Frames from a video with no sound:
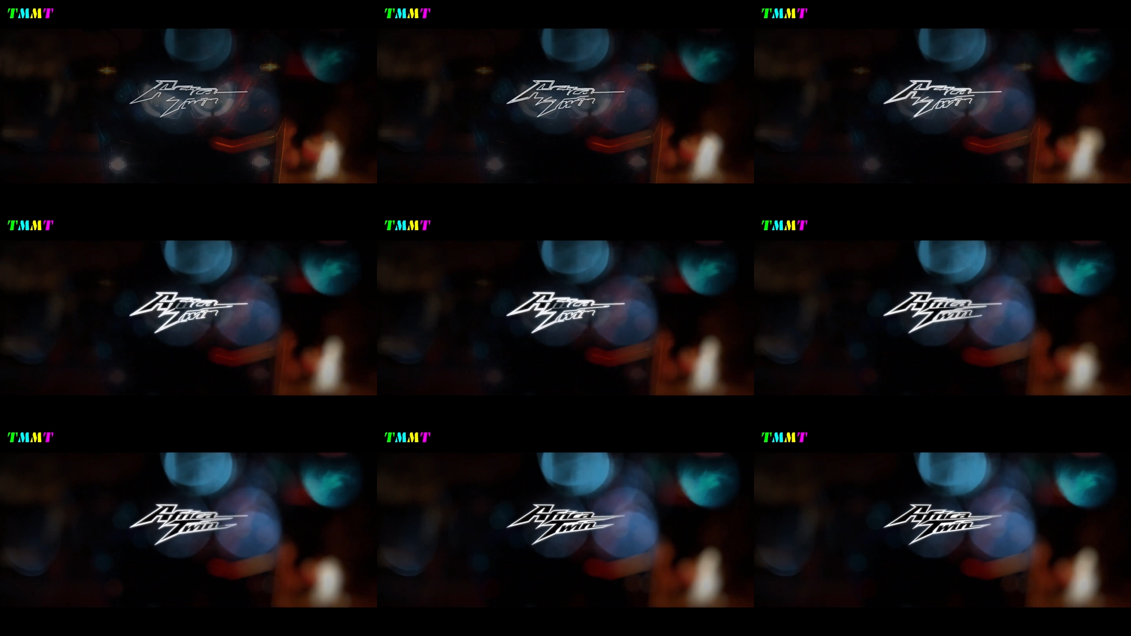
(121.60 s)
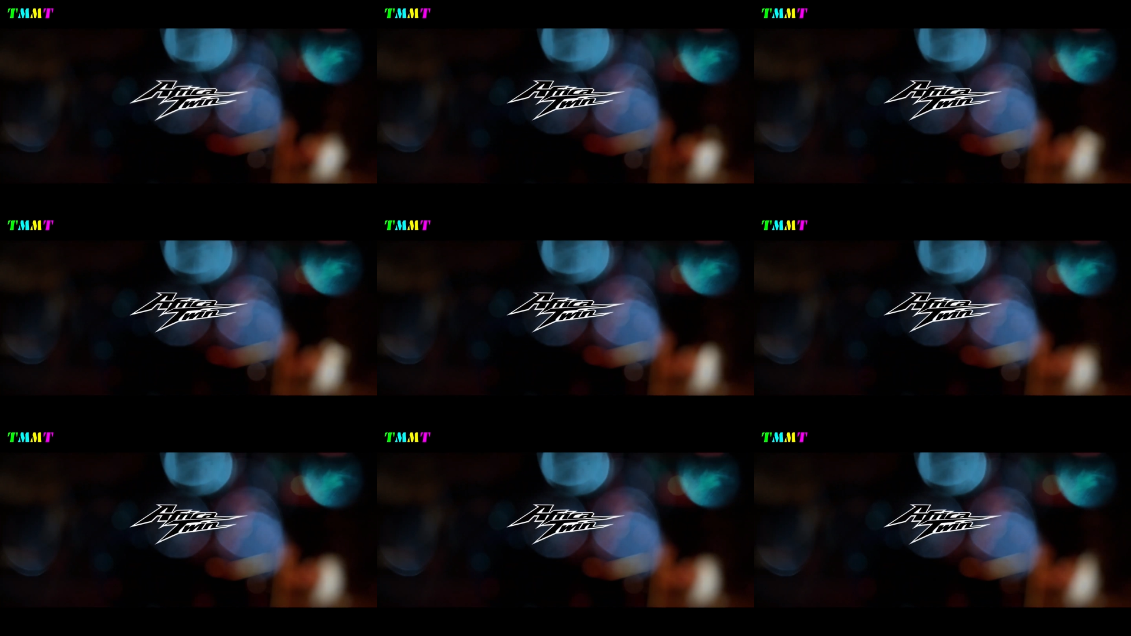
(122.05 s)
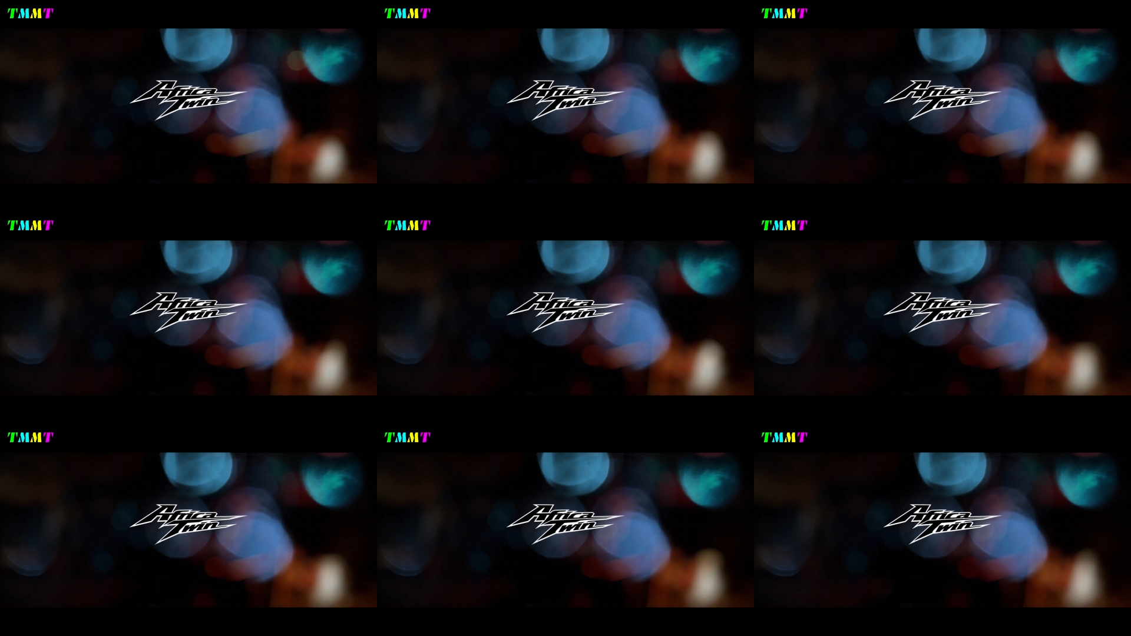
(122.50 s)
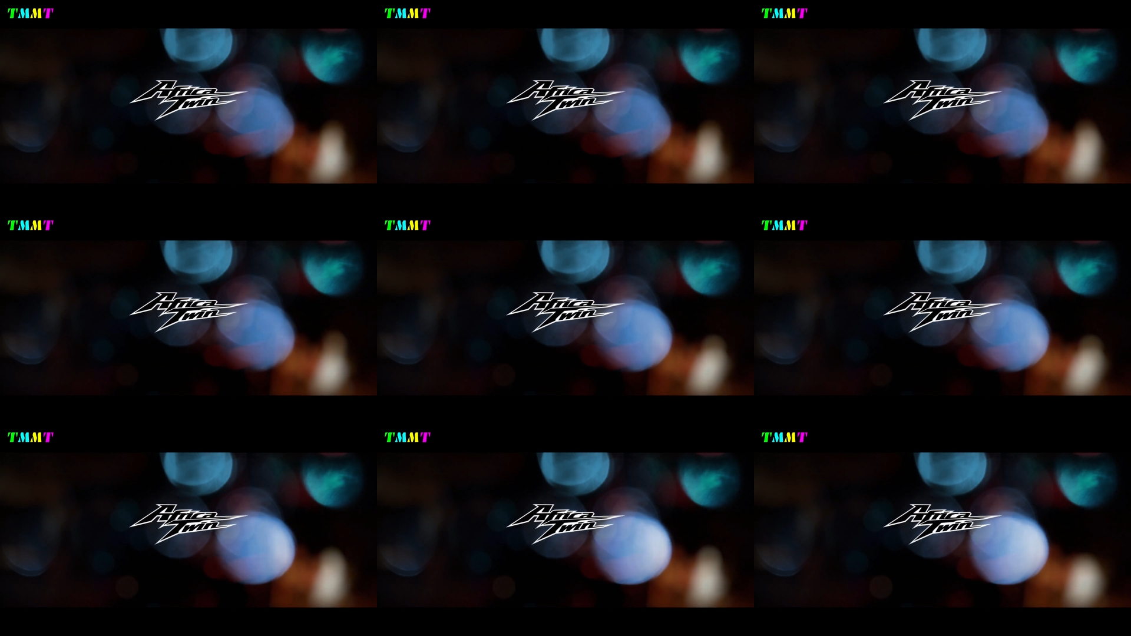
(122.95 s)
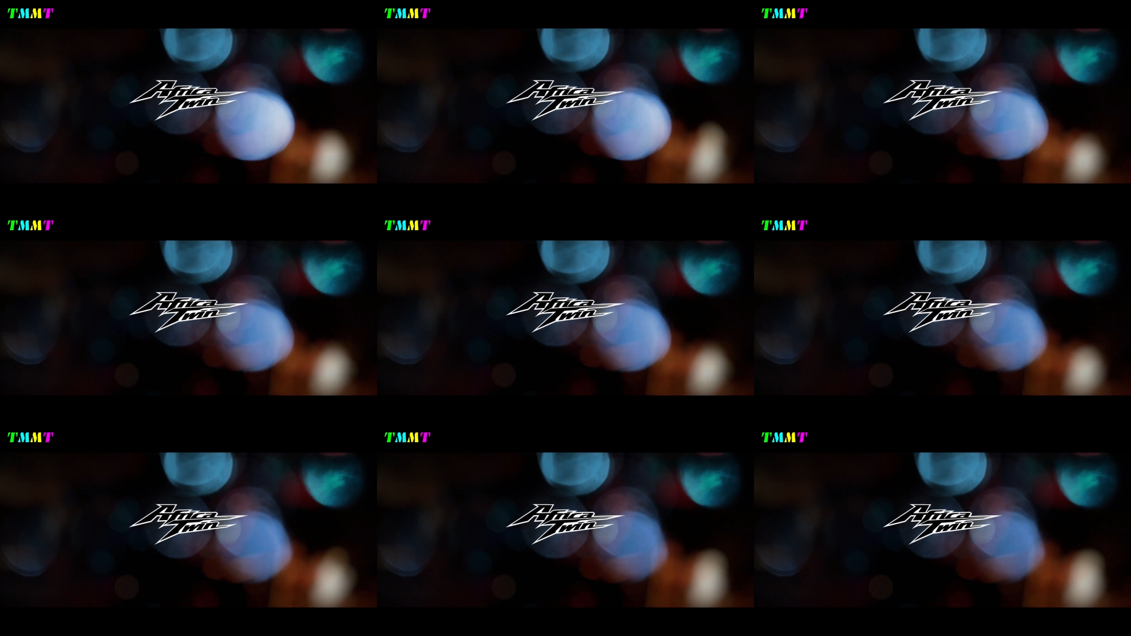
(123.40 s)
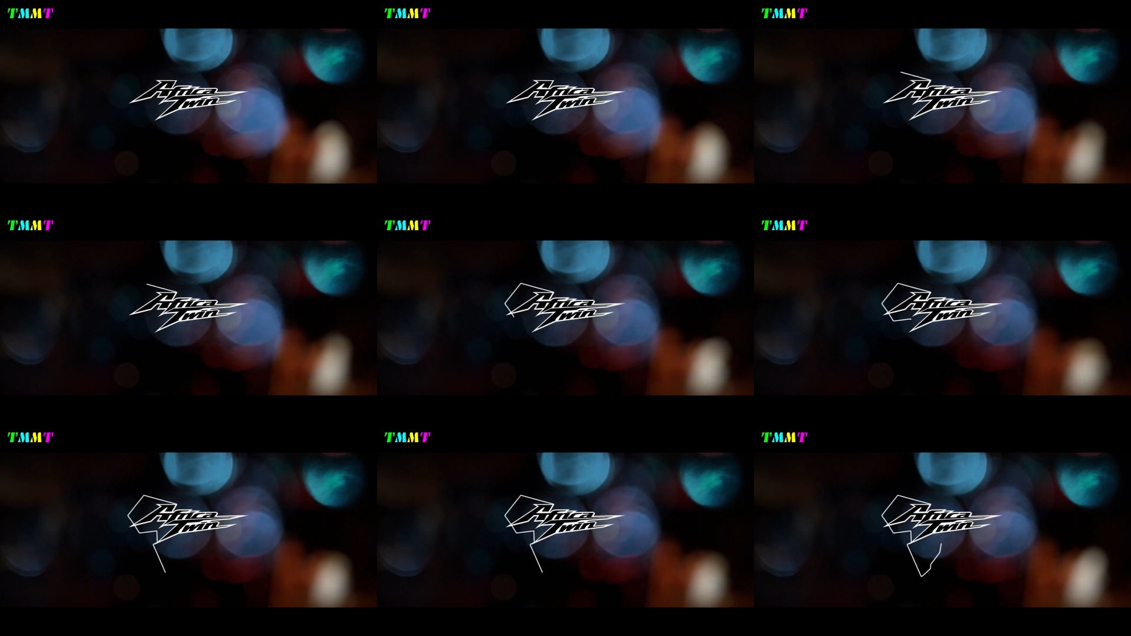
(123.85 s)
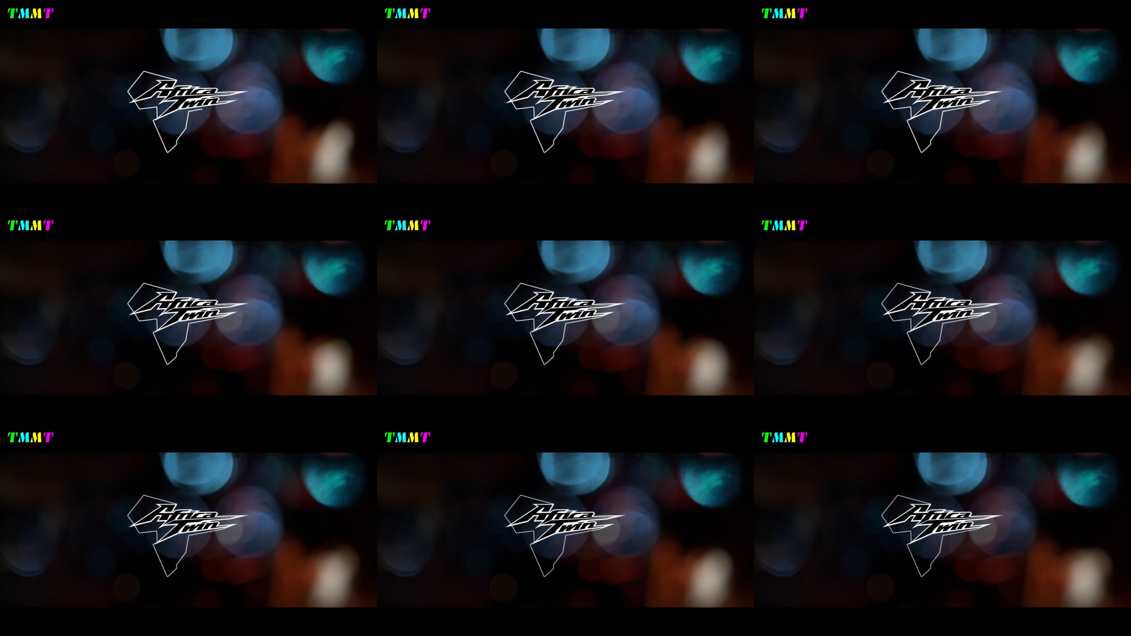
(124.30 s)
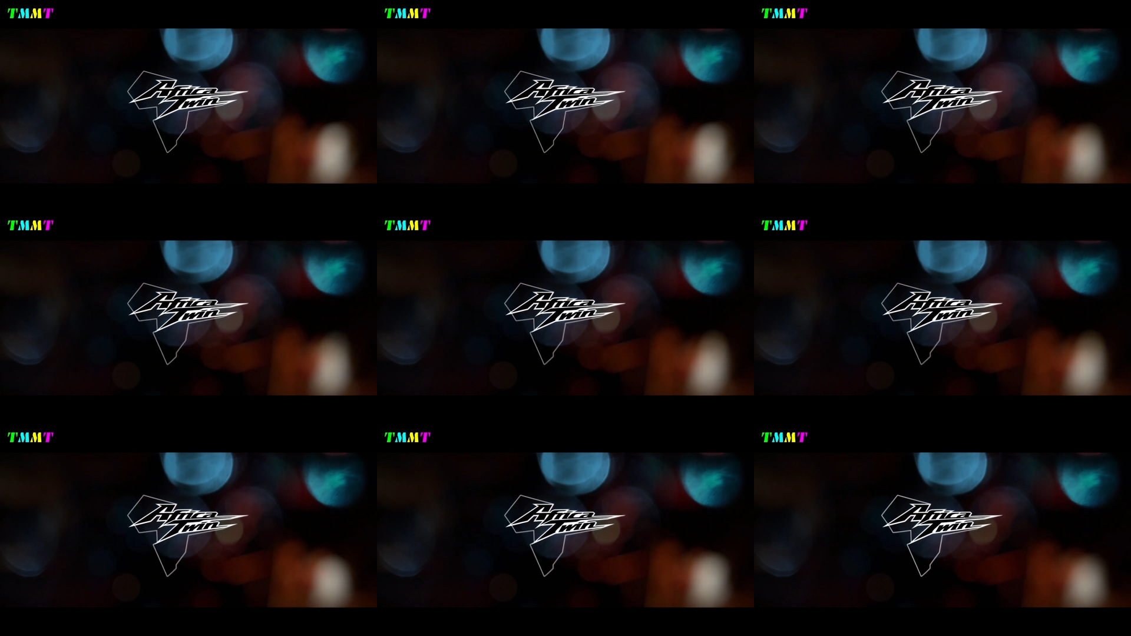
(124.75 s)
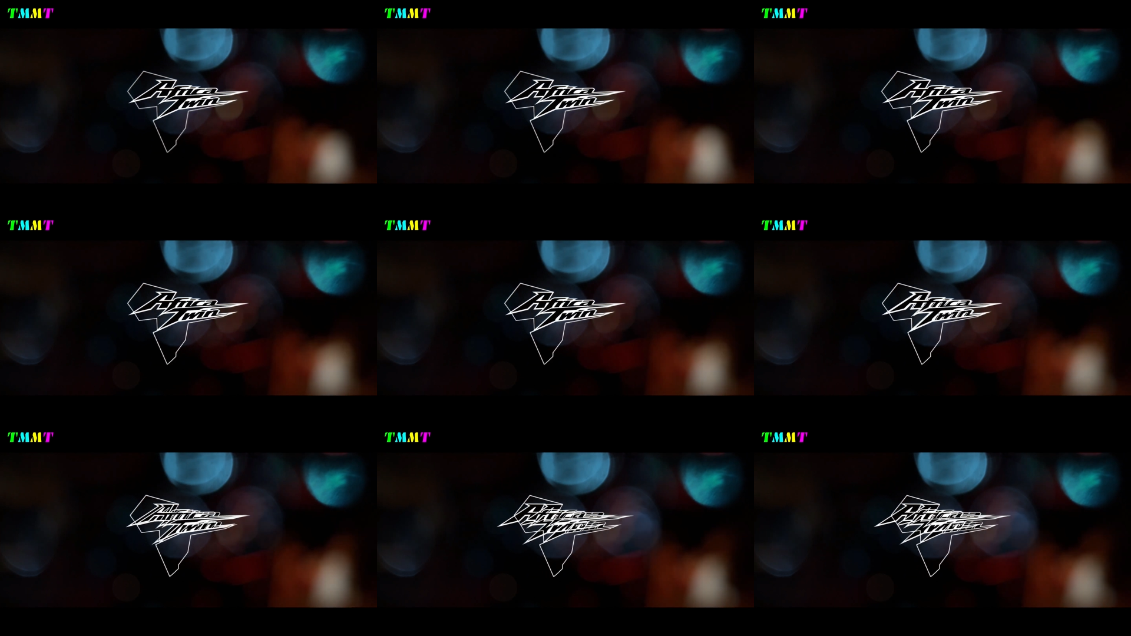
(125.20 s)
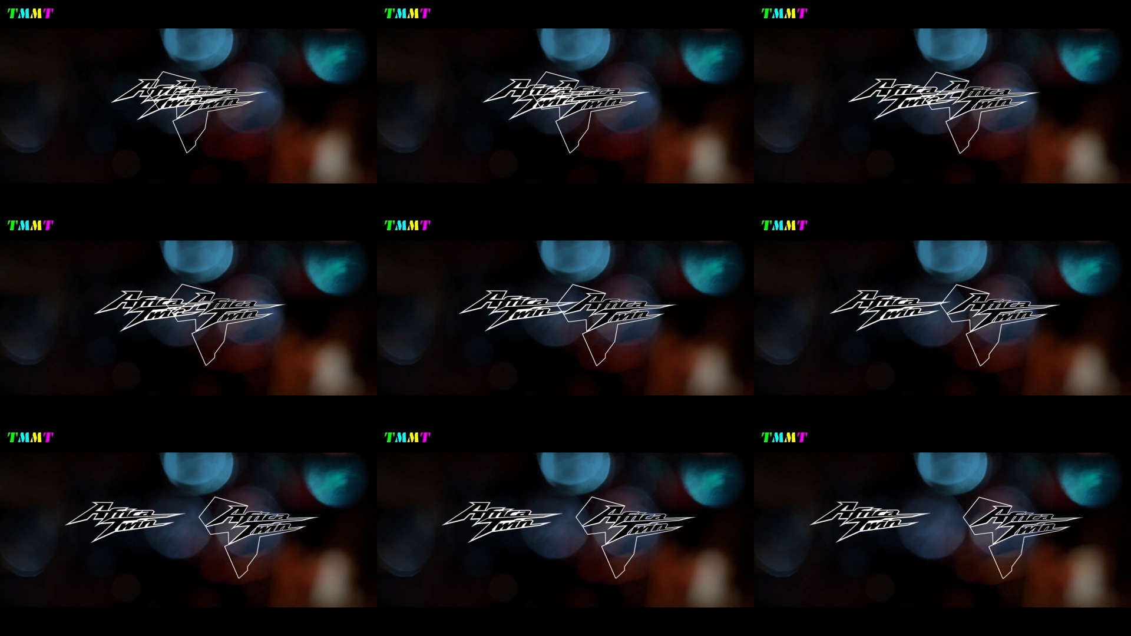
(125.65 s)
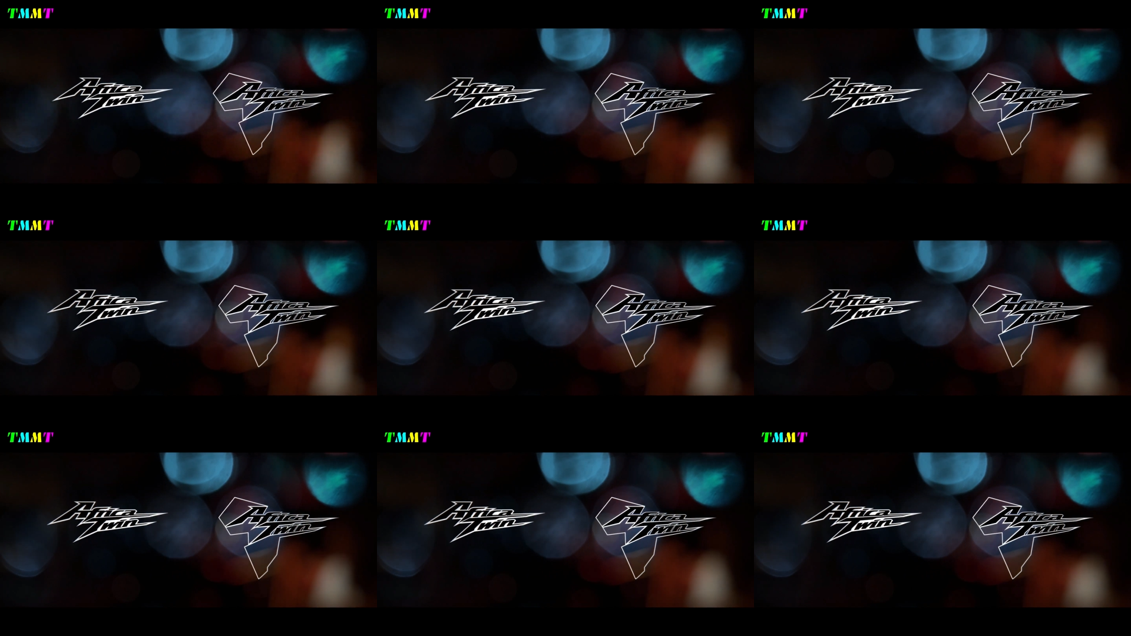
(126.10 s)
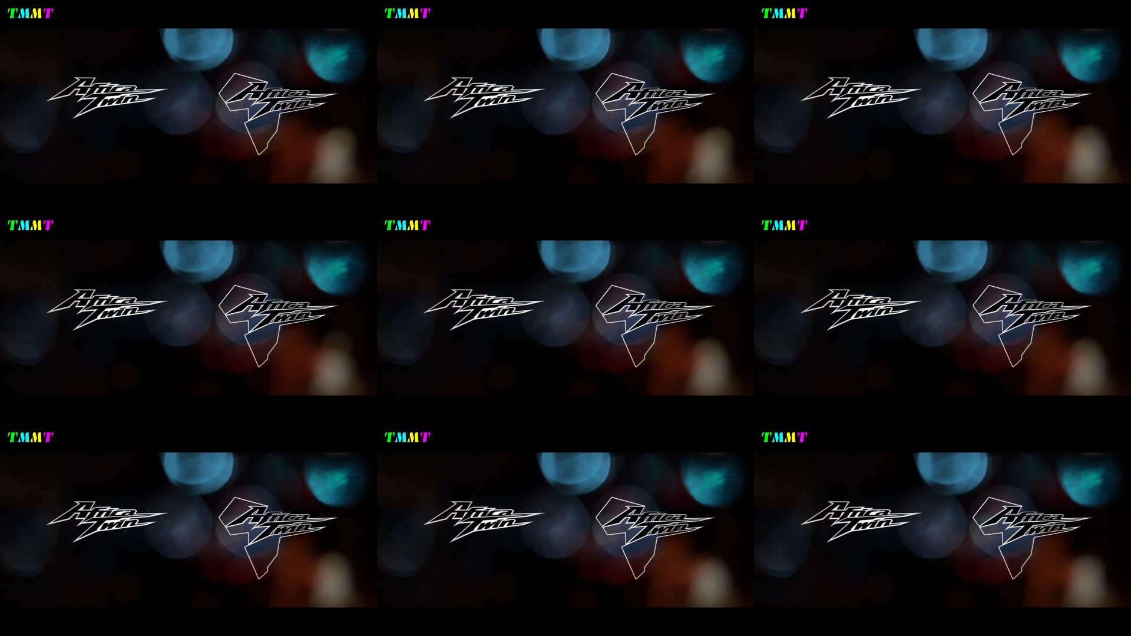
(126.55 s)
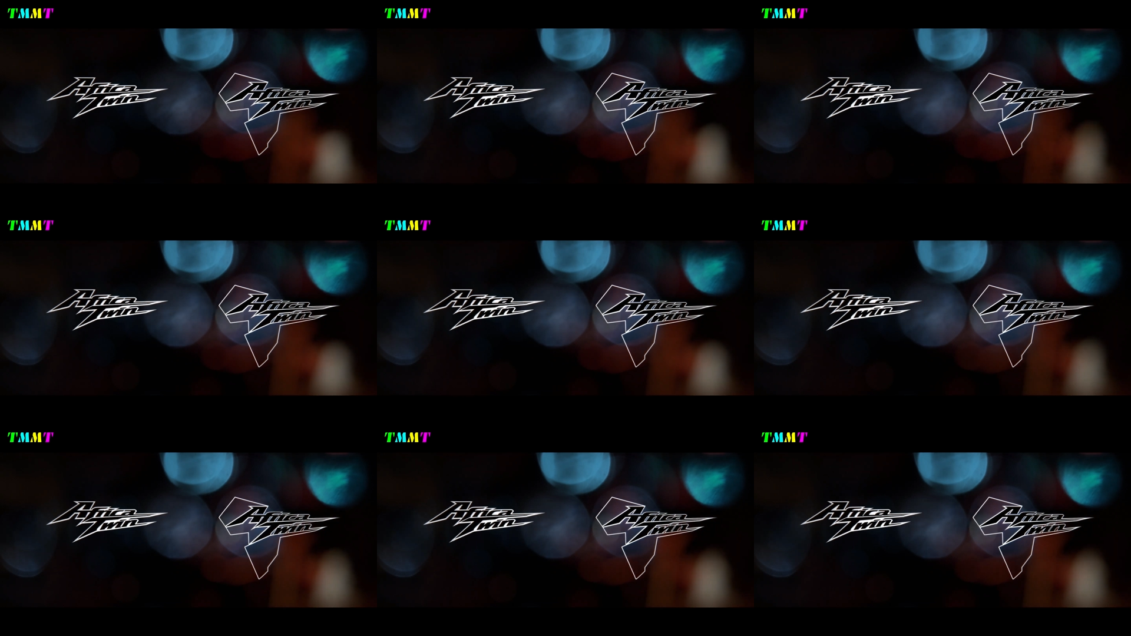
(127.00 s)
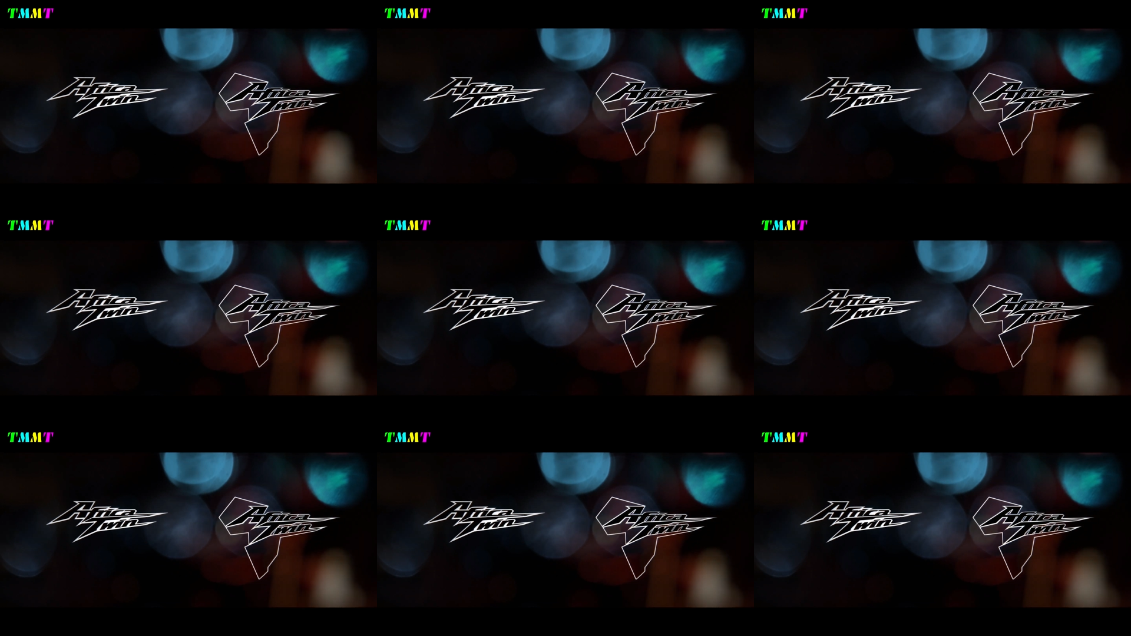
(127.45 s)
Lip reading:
No face is visible, so there are no lips to read.